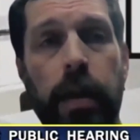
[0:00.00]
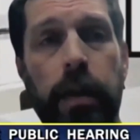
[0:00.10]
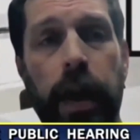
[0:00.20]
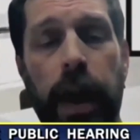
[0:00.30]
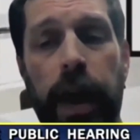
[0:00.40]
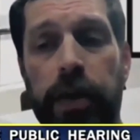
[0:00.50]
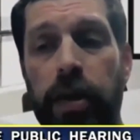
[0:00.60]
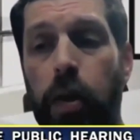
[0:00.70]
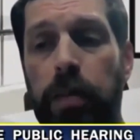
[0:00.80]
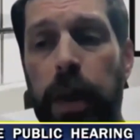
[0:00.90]
The CASA
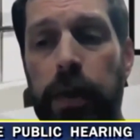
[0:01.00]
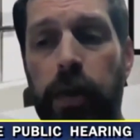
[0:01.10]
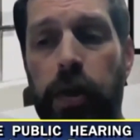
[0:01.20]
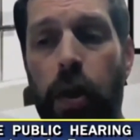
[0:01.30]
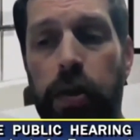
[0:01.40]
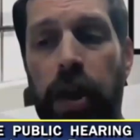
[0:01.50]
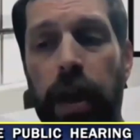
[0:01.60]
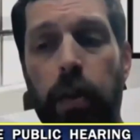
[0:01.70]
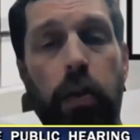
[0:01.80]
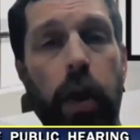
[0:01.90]
movement is
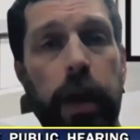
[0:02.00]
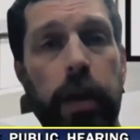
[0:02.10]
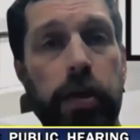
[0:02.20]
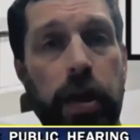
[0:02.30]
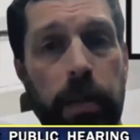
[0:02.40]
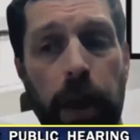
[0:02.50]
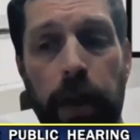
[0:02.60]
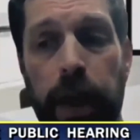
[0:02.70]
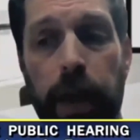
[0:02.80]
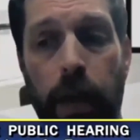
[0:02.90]
associated with greater
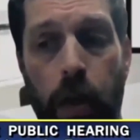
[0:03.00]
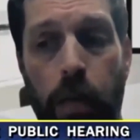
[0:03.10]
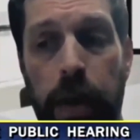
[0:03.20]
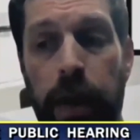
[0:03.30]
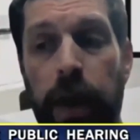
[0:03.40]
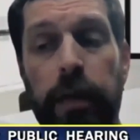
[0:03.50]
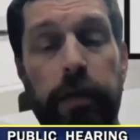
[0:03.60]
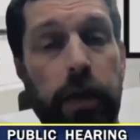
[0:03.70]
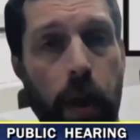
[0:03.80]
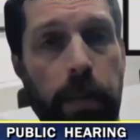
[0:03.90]
stability and hope,
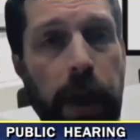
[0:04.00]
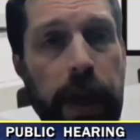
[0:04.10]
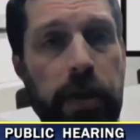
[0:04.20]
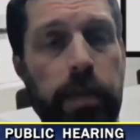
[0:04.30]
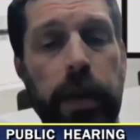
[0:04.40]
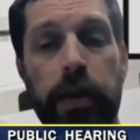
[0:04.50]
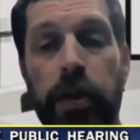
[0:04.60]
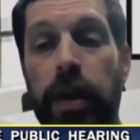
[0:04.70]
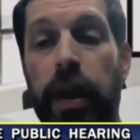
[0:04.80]
fewer placements,